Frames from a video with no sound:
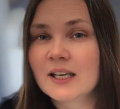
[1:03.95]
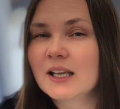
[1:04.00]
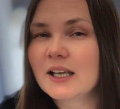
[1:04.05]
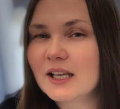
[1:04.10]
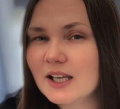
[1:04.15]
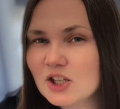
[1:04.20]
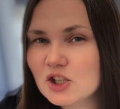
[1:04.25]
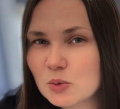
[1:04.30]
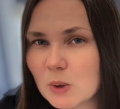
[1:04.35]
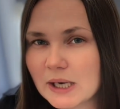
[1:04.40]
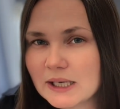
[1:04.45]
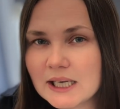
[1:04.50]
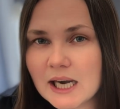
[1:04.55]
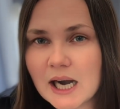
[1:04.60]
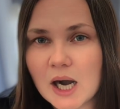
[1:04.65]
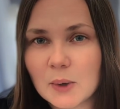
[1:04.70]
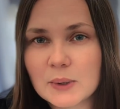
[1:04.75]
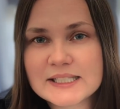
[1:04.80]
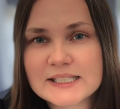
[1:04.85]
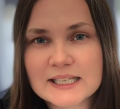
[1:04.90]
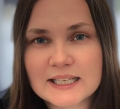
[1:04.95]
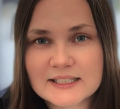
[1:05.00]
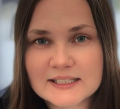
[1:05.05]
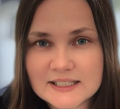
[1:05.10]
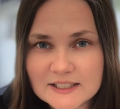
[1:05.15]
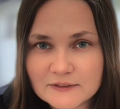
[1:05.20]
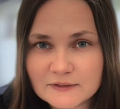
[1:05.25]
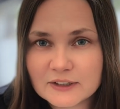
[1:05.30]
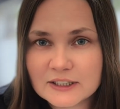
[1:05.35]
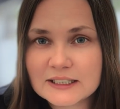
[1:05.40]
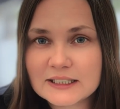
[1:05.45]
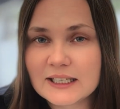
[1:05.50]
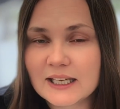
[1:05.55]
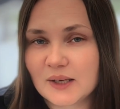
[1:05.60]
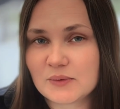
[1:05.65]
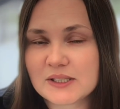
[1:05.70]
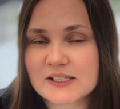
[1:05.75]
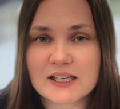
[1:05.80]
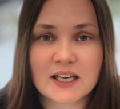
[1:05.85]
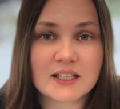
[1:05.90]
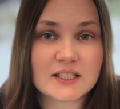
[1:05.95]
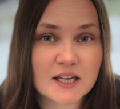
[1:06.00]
Each one covers a different game design